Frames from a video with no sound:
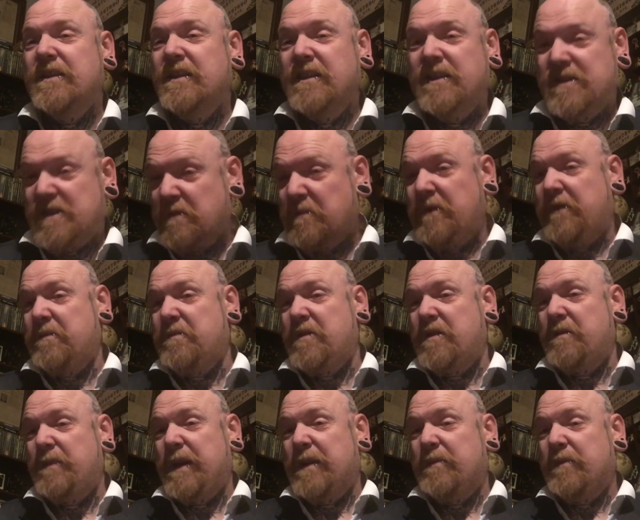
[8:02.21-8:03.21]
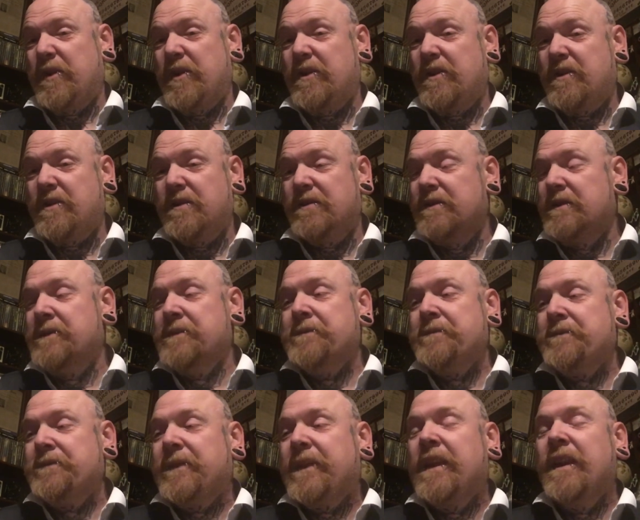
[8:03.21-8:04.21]
Some of them are a bit more.
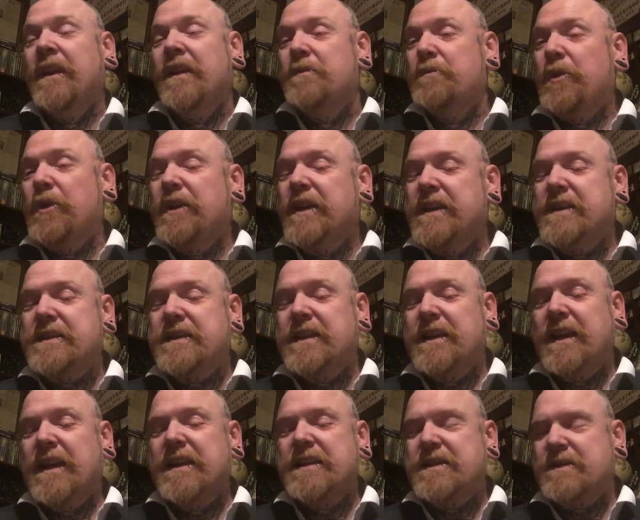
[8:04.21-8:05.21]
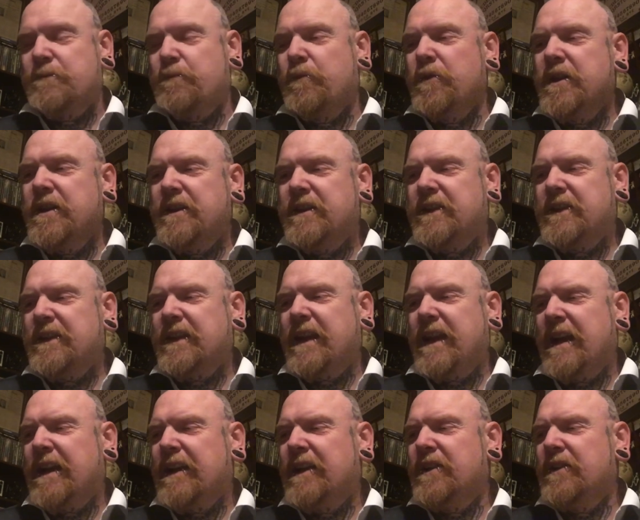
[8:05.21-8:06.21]
But it's worth
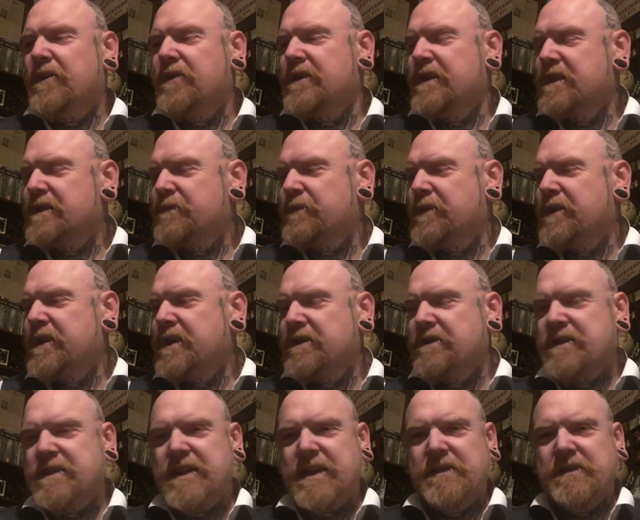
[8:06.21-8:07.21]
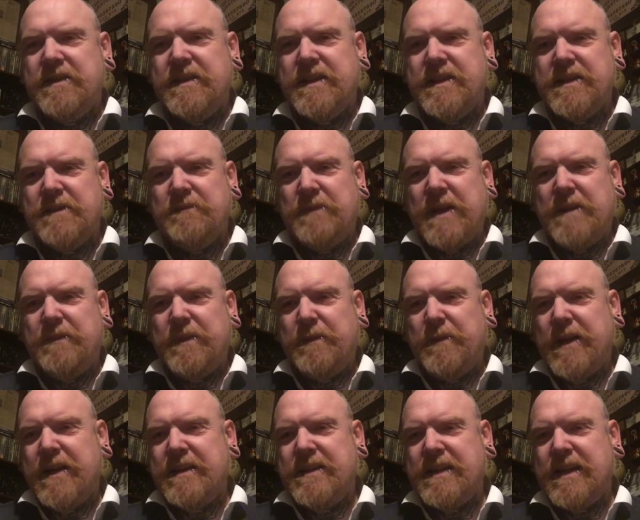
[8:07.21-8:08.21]
hanging on. It's one of those series that maybe
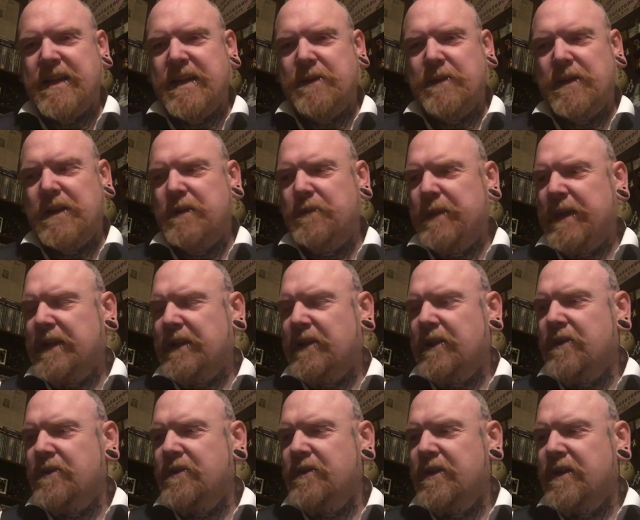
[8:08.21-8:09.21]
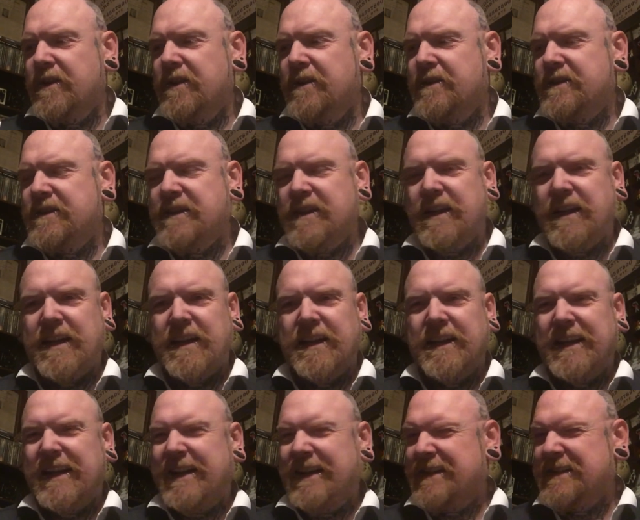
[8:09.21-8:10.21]
might take you a little bit longer to
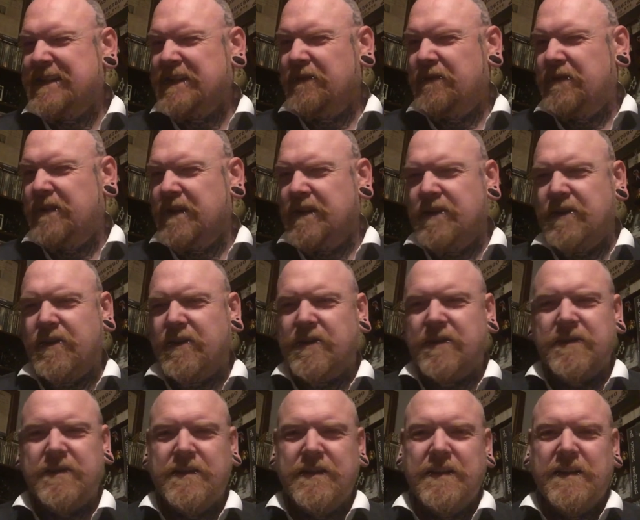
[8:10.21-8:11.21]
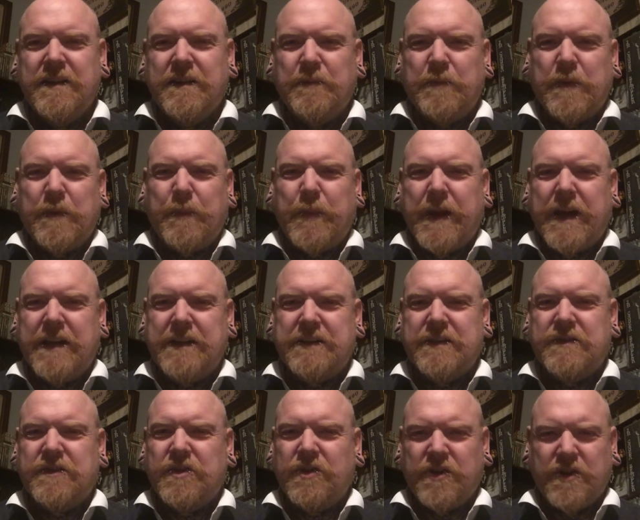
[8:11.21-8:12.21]
collect if you're not prepared to
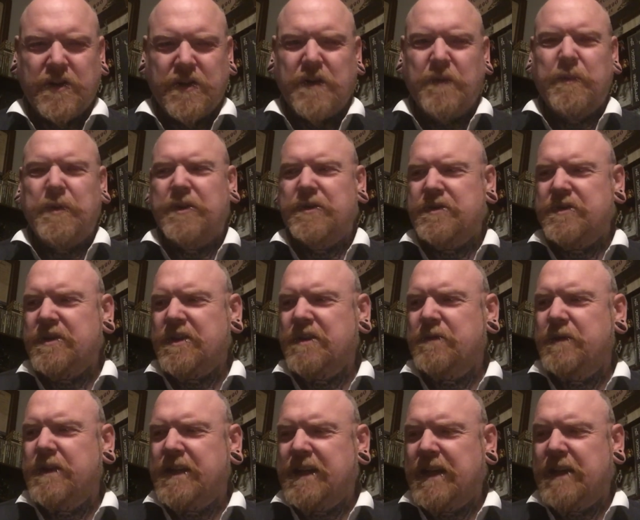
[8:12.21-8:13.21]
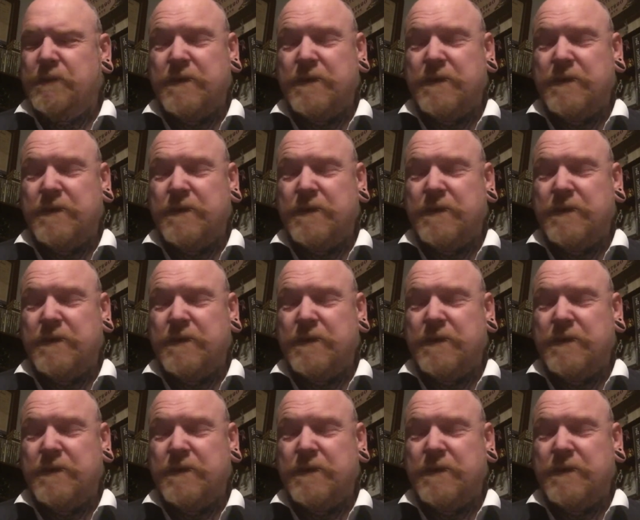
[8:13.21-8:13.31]
chuck a couple hundred quid at it.